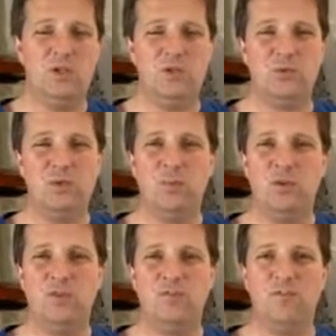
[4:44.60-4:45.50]
to
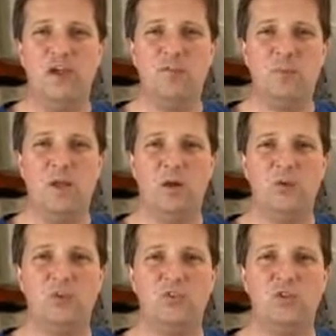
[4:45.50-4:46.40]
3.5
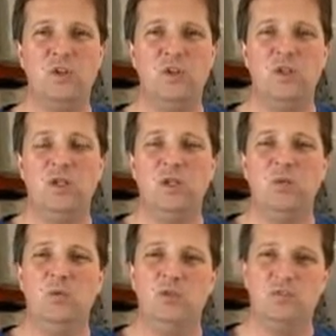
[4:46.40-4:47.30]
pounds
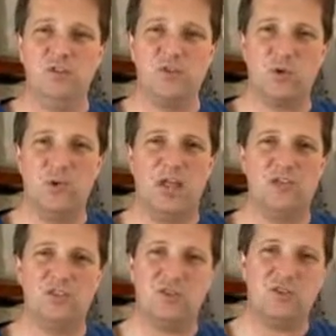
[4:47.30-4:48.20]
with the
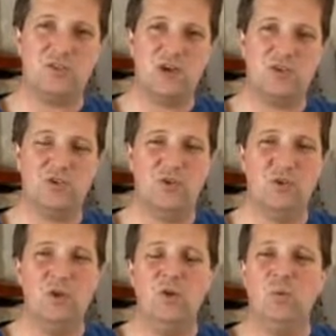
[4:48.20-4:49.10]
viscoelastic
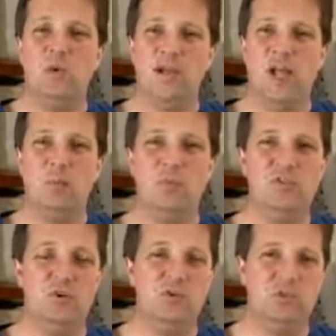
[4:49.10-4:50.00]
structure. What
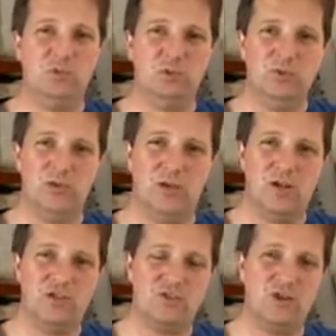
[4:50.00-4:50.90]
happens there is you lose a
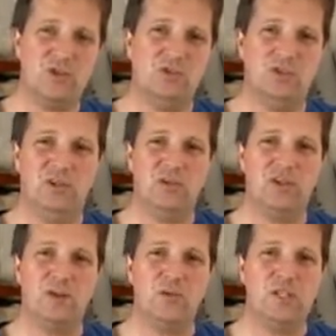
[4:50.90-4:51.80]
lot of structural
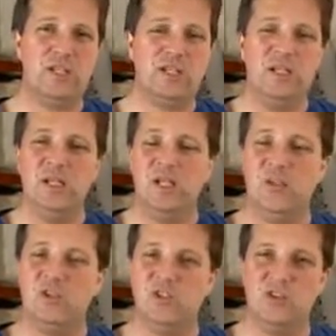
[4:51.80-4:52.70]
integrity.
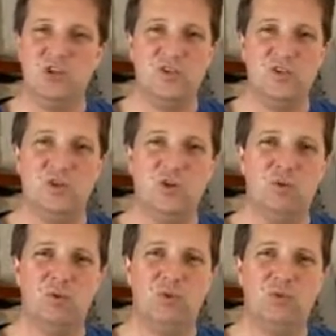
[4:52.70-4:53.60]
It's just not as
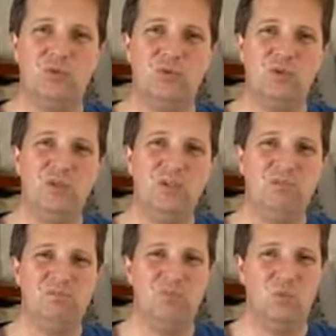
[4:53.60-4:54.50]
durable. So you
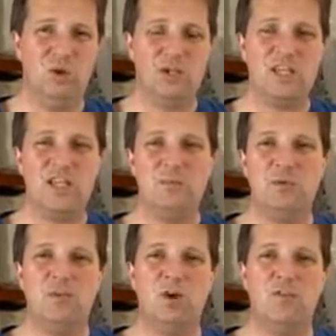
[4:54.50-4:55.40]
really want to keep
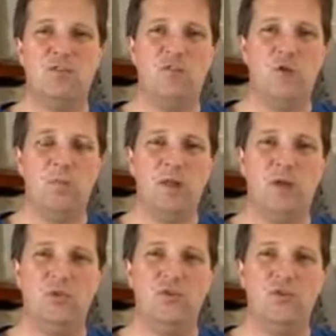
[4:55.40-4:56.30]
it above 4
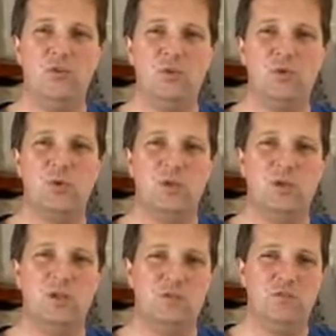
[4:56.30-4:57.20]
pounds if you
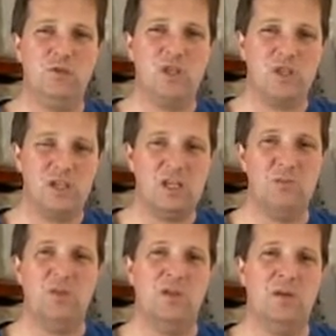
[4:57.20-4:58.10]
can
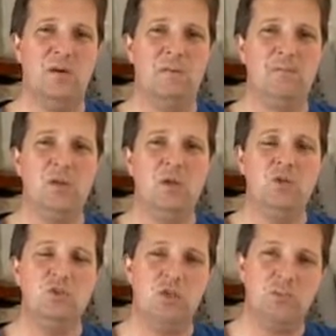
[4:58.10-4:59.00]
keep it there.
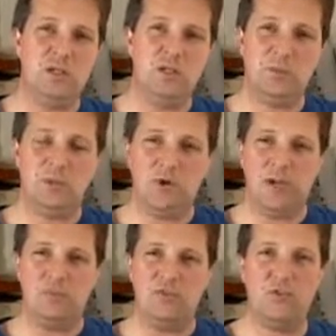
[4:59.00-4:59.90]
So let me
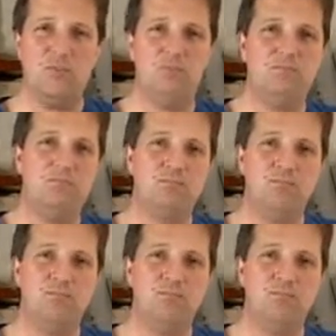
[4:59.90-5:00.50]
grab some